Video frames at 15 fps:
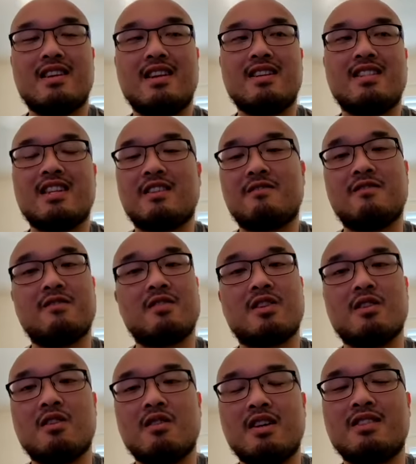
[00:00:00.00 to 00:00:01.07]
a
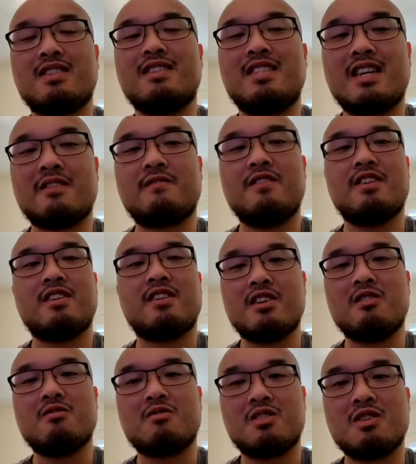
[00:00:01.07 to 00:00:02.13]
definite
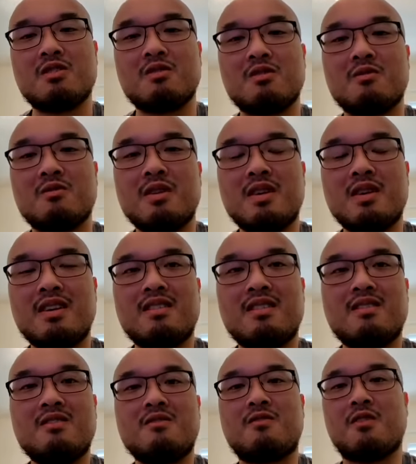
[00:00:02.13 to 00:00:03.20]
go-to
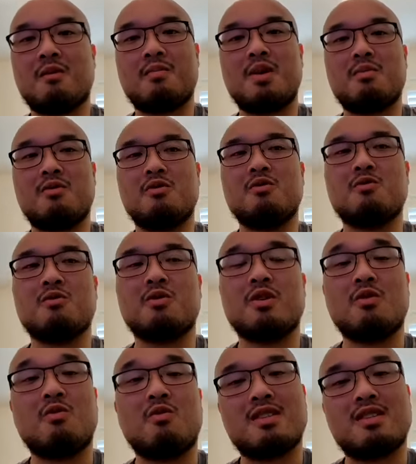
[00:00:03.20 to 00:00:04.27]
for people who really
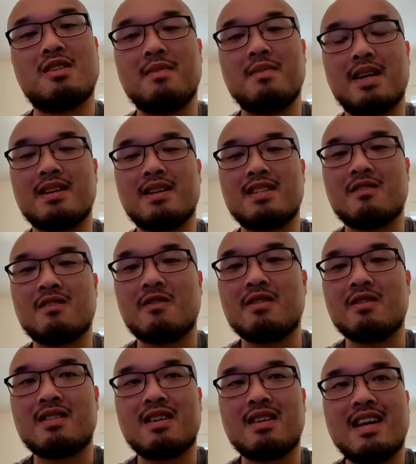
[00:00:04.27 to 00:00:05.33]
wants to make a
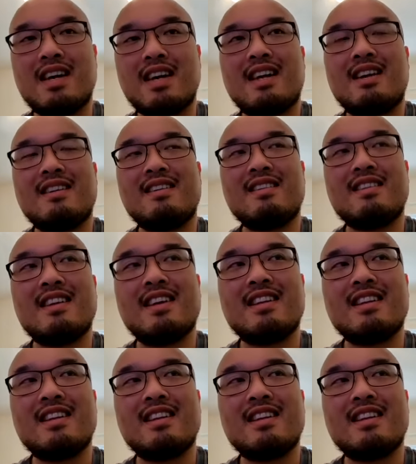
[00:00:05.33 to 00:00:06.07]
difference. And